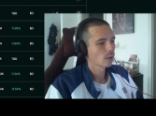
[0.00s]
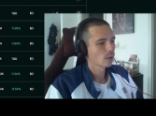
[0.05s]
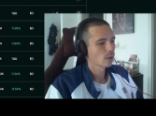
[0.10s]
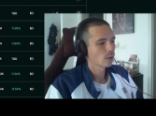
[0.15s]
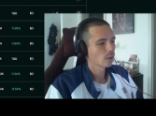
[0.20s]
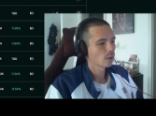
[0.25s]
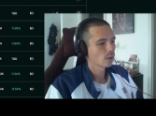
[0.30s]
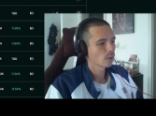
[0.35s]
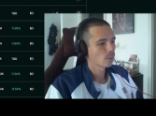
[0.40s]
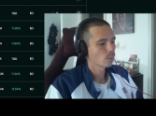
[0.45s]

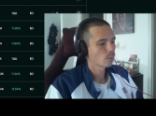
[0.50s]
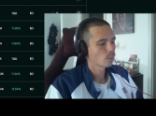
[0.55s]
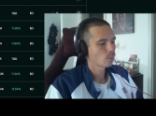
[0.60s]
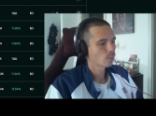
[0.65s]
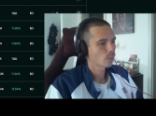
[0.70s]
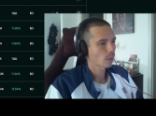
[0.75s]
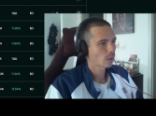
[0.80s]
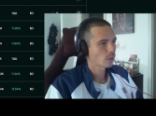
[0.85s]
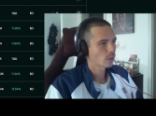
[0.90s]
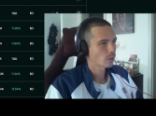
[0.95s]

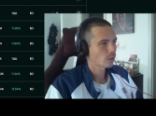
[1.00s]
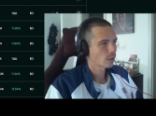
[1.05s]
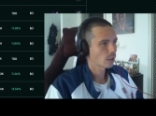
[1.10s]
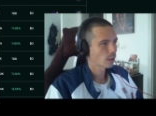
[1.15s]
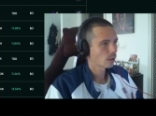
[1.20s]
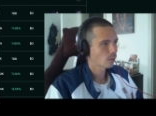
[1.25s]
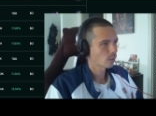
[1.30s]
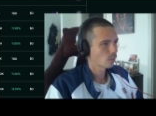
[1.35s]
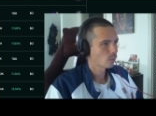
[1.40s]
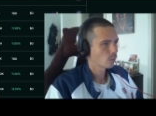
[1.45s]
um,
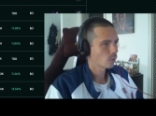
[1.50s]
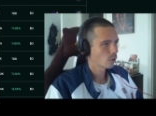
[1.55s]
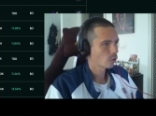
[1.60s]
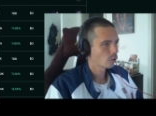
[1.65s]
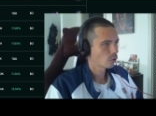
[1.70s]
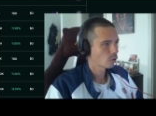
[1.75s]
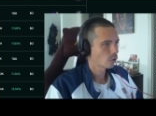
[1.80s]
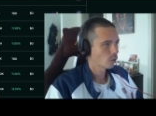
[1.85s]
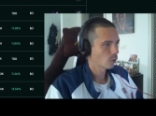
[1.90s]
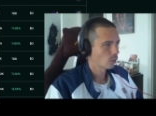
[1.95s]
staked
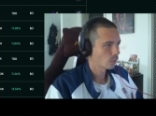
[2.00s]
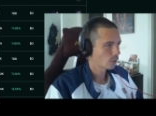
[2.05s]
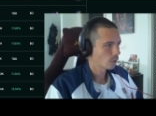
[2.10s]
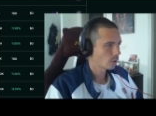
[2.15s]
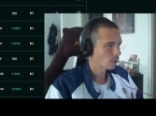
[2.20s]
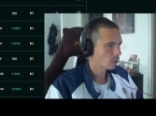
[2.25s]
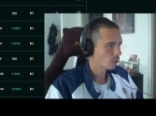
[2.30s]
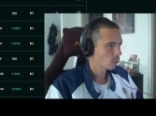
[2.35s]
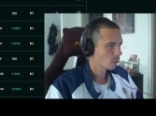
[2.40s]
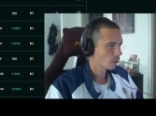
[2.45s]
version of
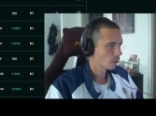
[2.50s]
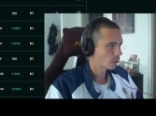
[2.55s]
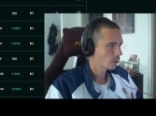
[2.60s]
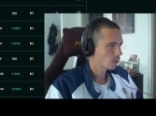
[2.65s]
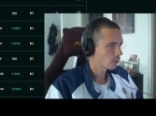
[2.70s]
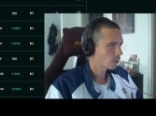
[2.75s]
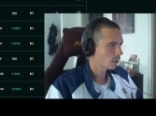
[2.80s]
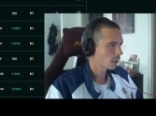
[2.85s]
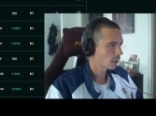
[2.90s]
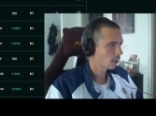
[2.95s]
the token
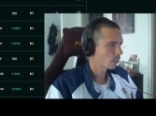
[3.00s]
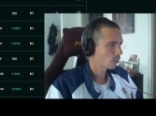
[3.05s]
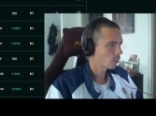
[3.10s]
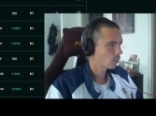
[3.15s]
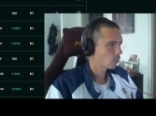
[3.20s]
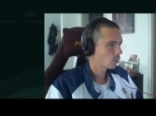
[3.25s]
itself,